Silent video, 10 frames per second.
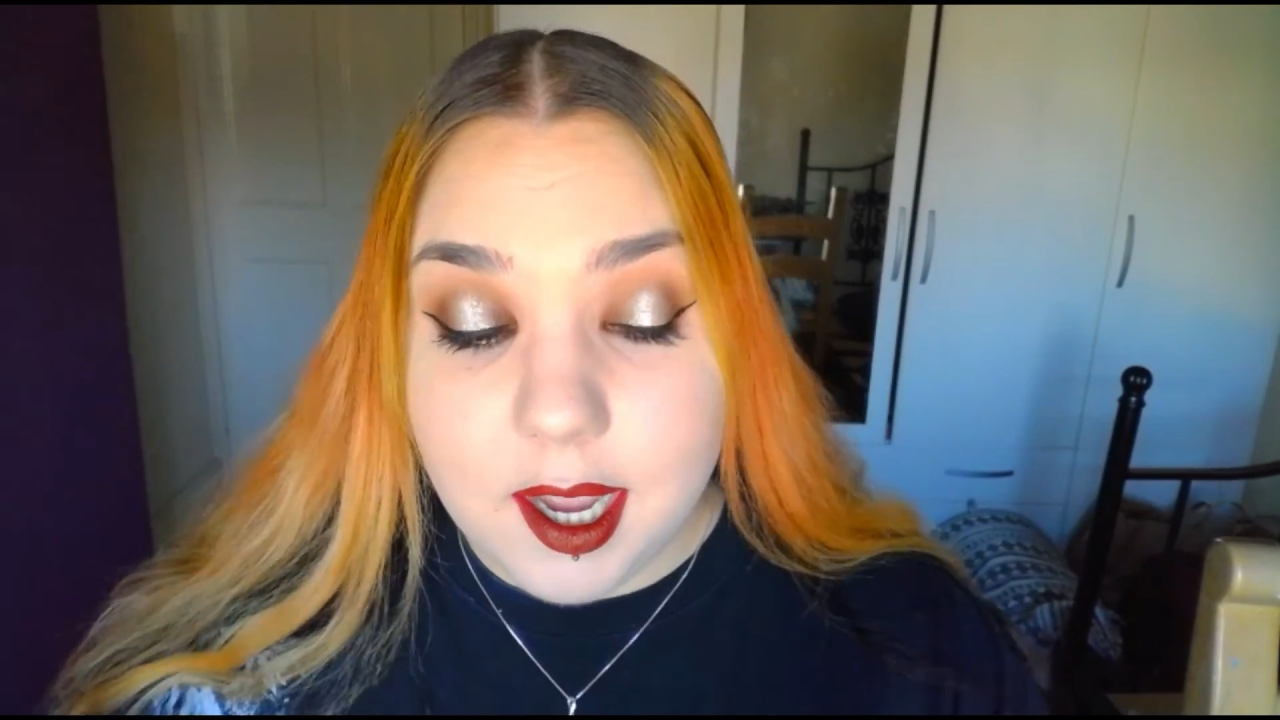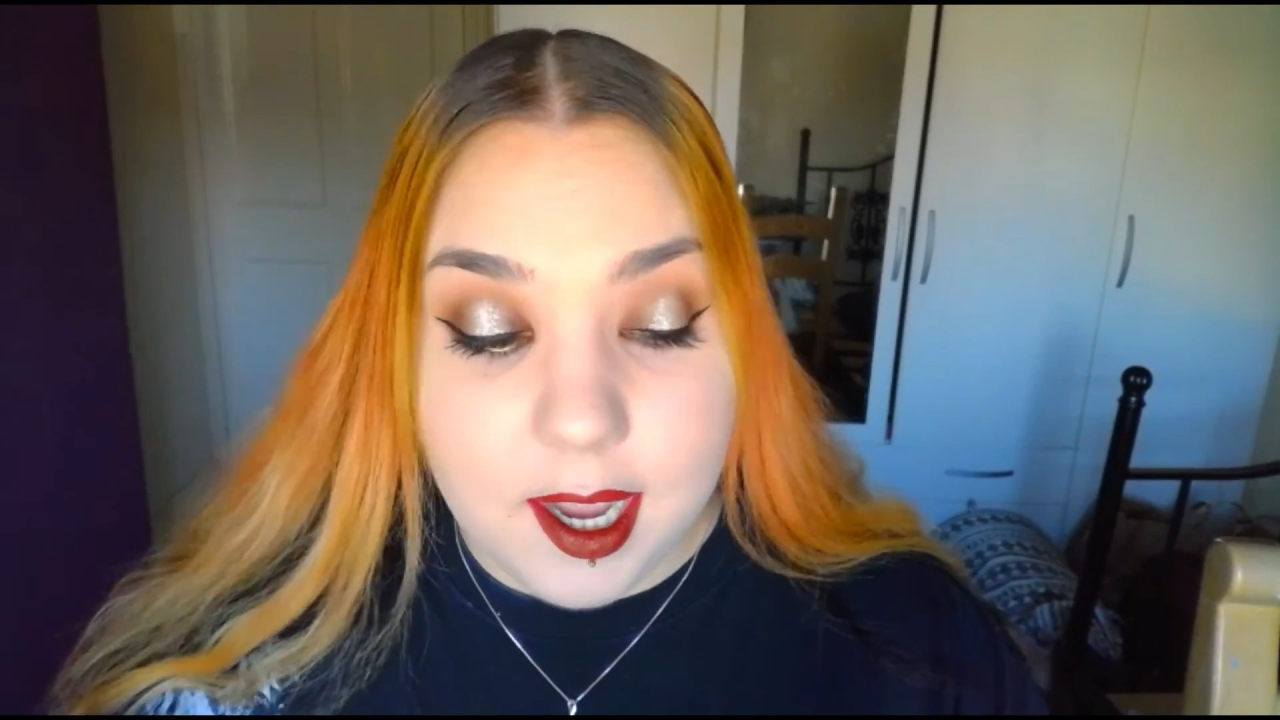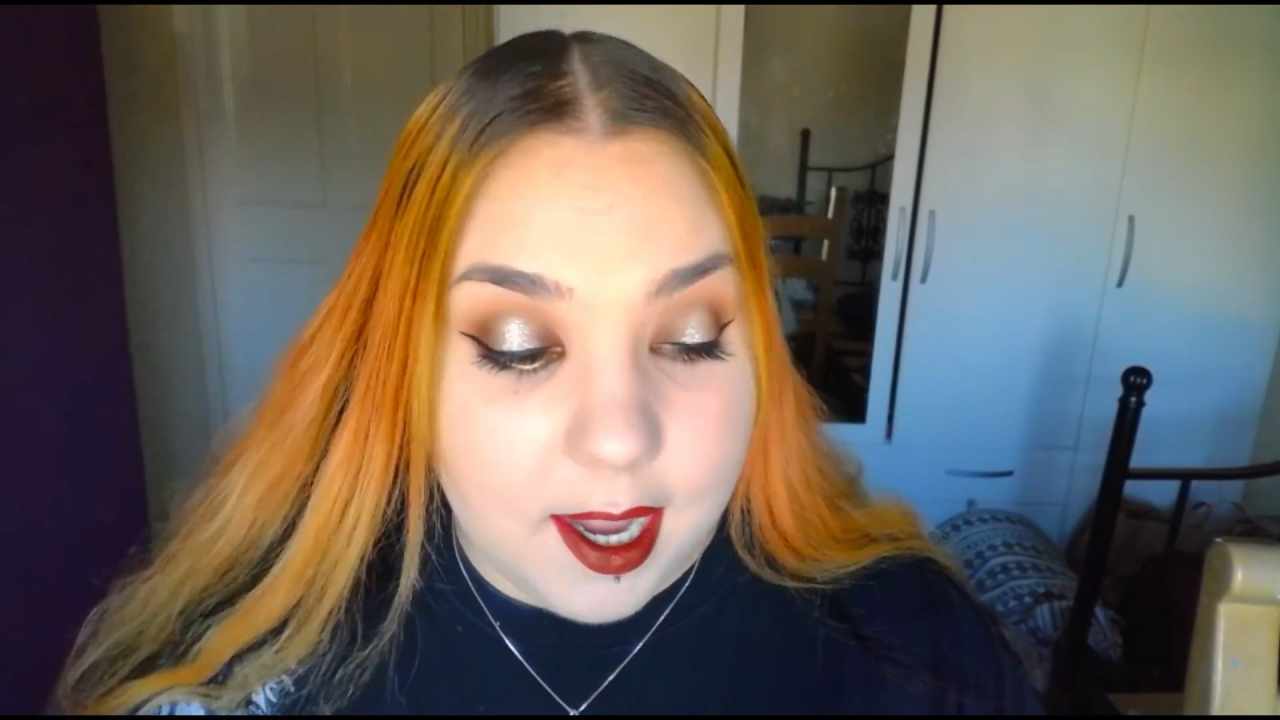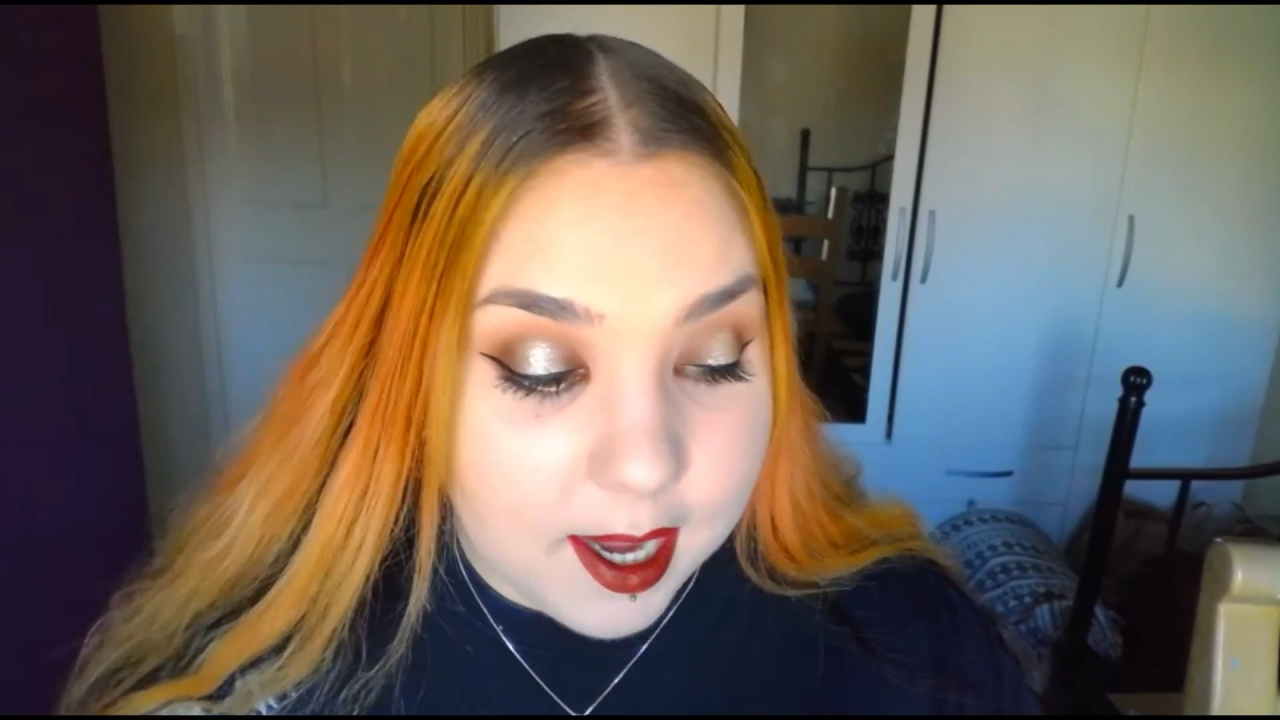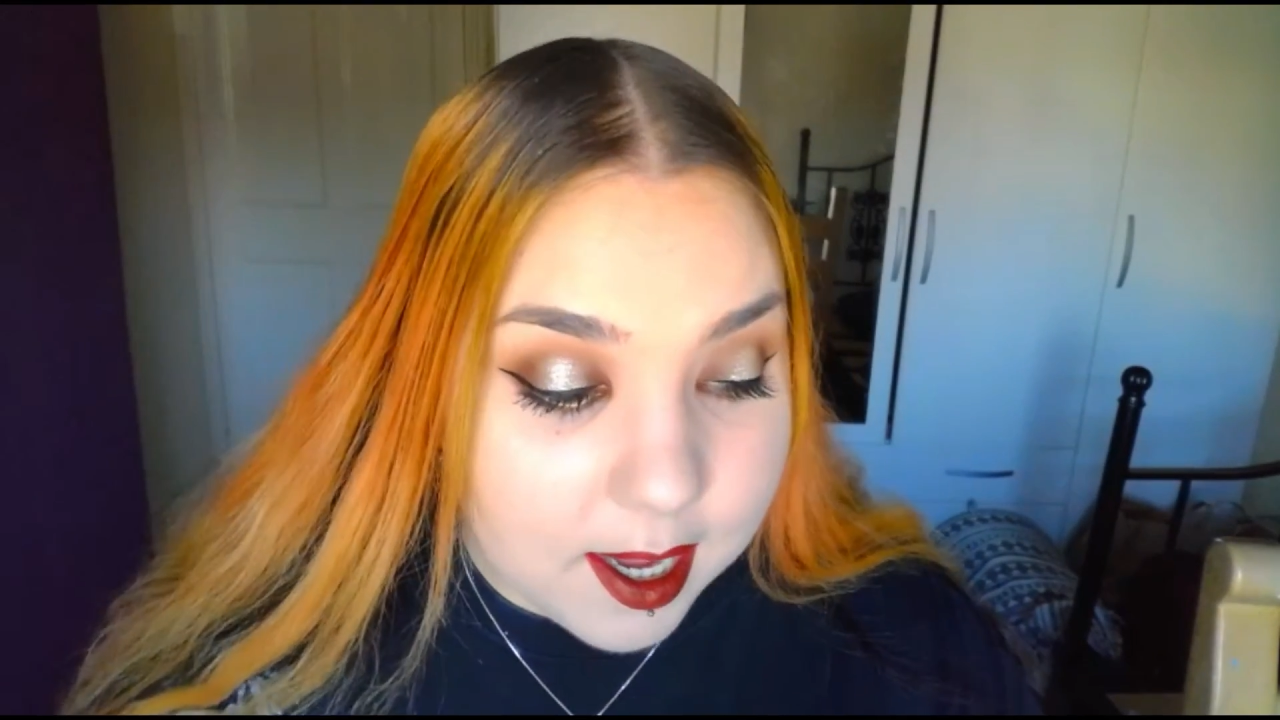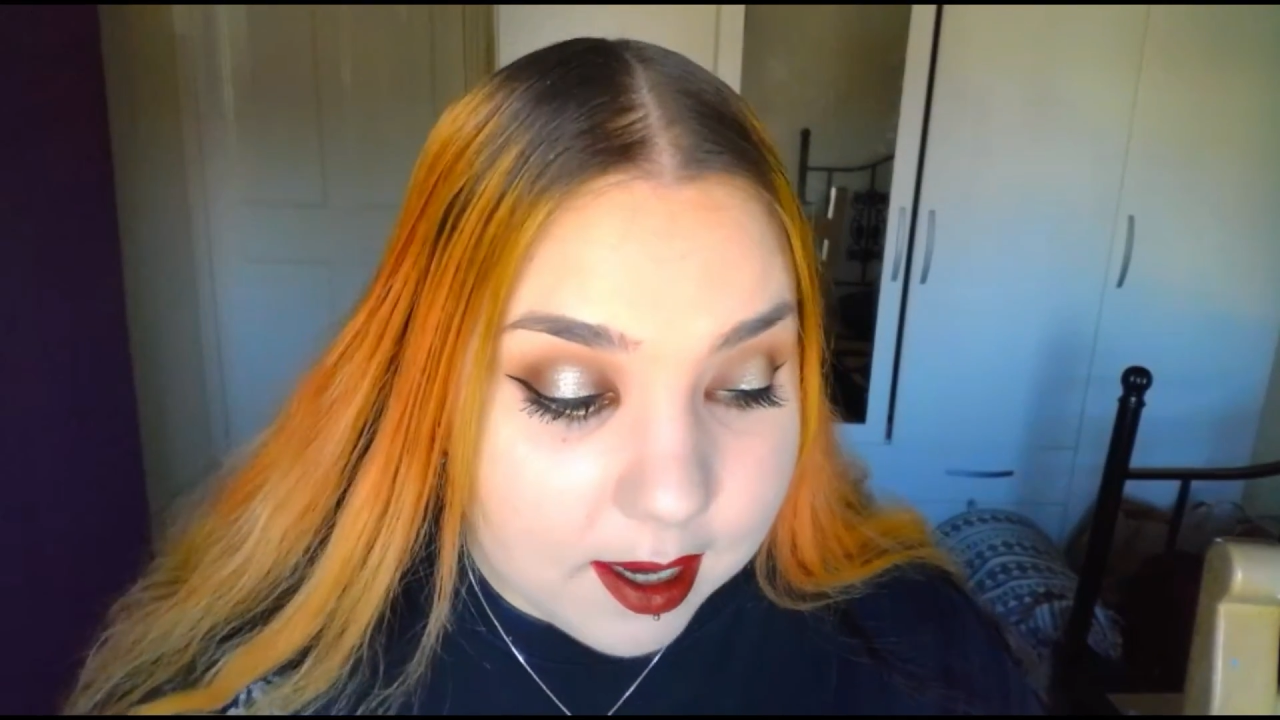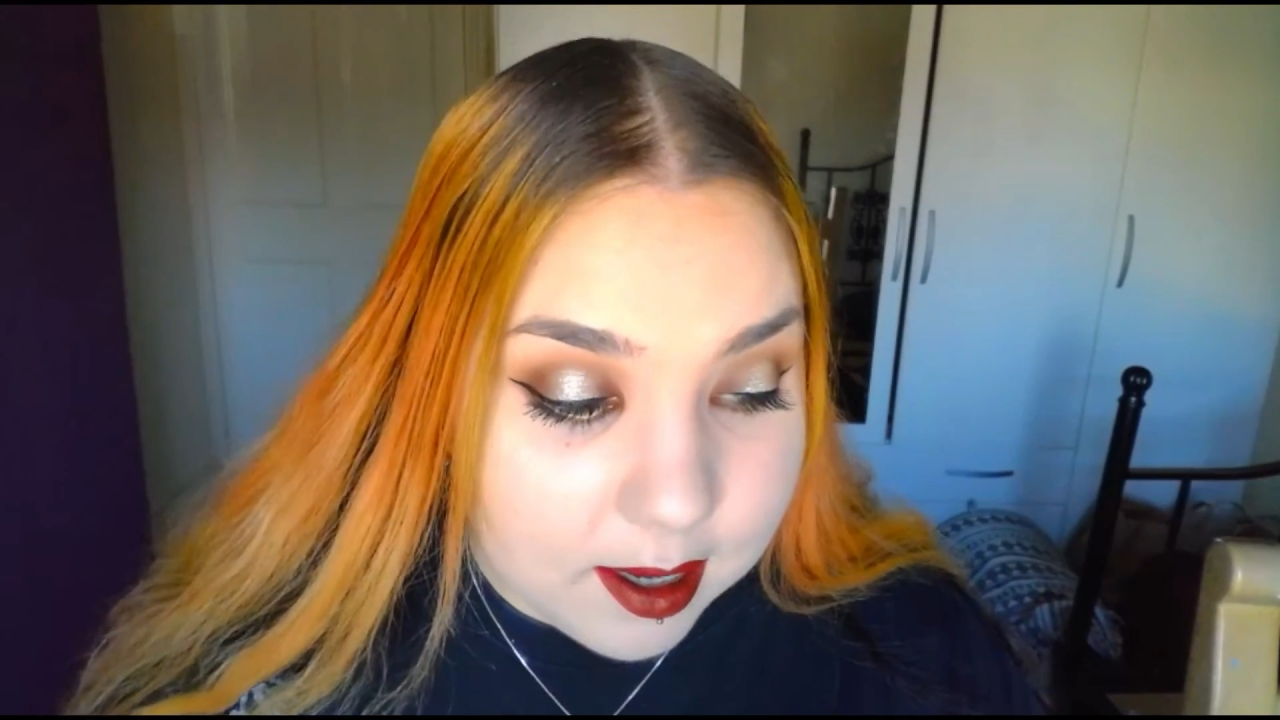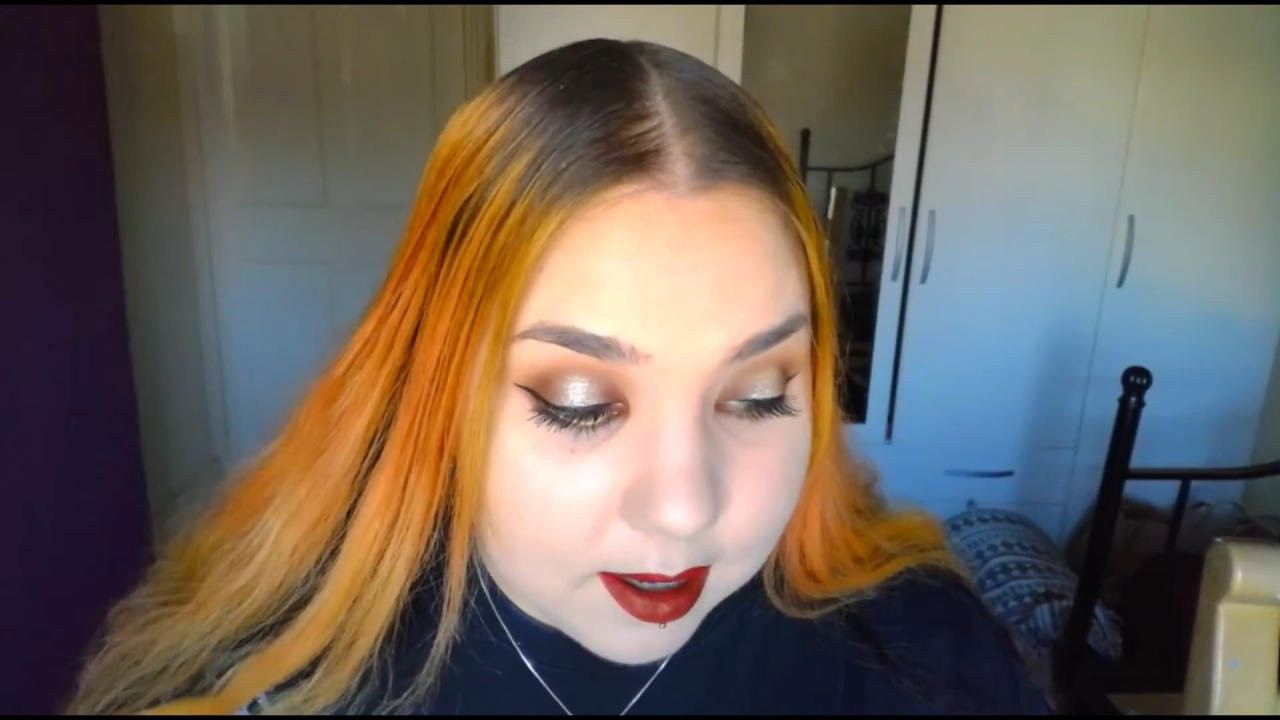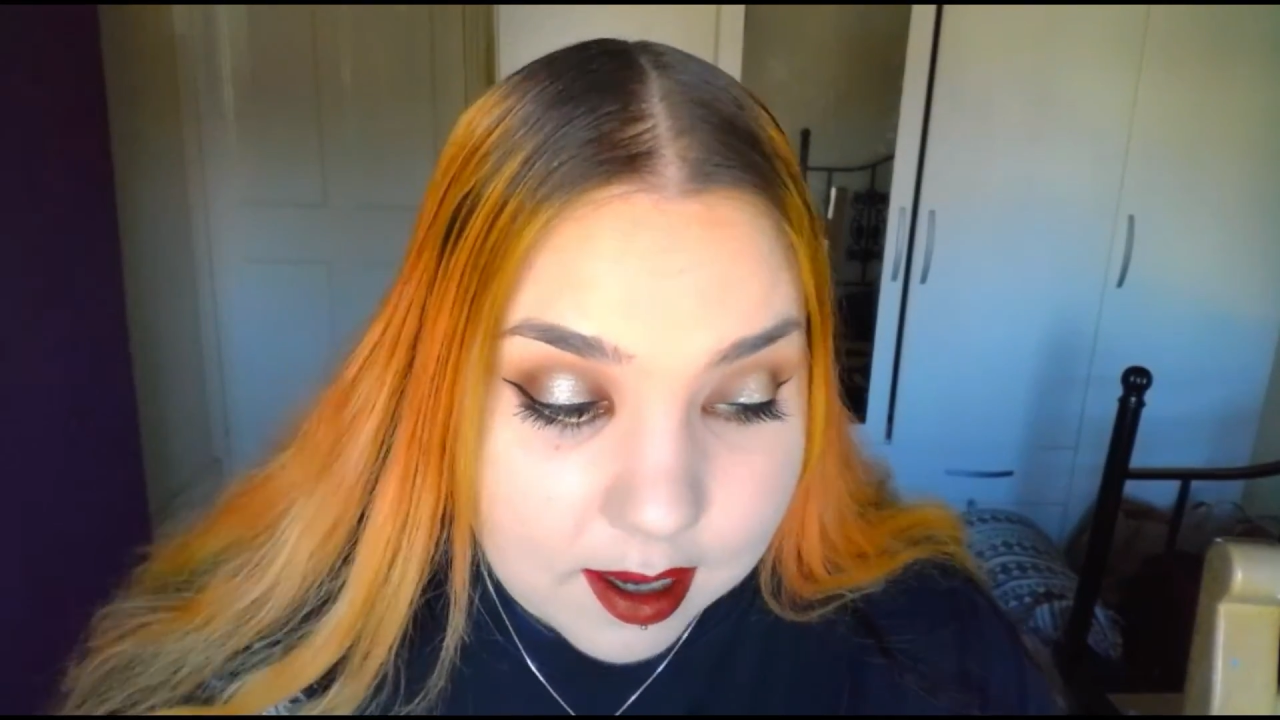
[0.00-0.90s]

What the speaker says: and